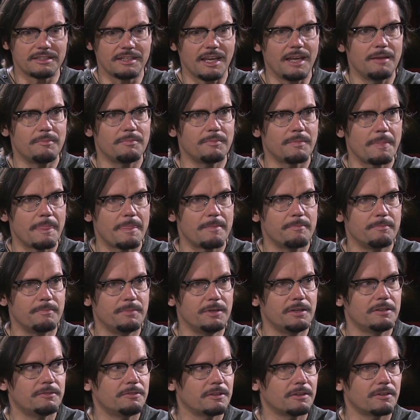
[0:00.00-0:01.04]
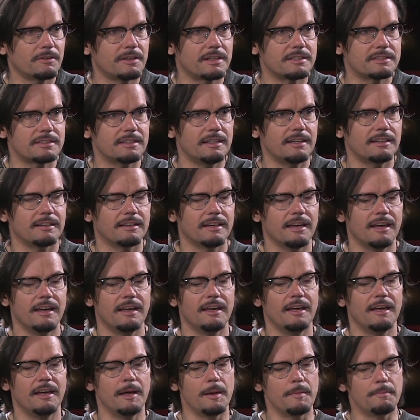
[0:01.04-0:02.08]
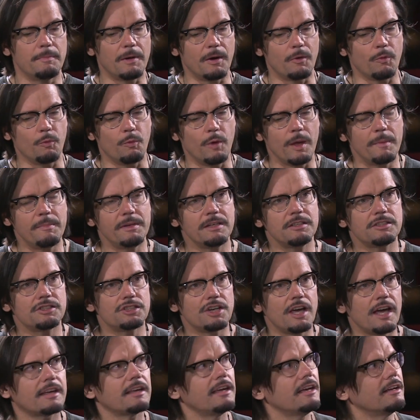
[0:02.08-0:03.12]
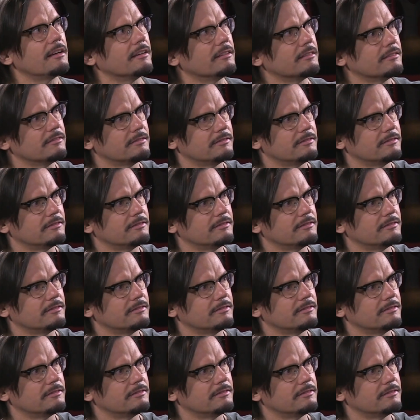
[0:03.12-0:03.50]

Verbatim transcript: same beautiful, glorious thing. But women check in.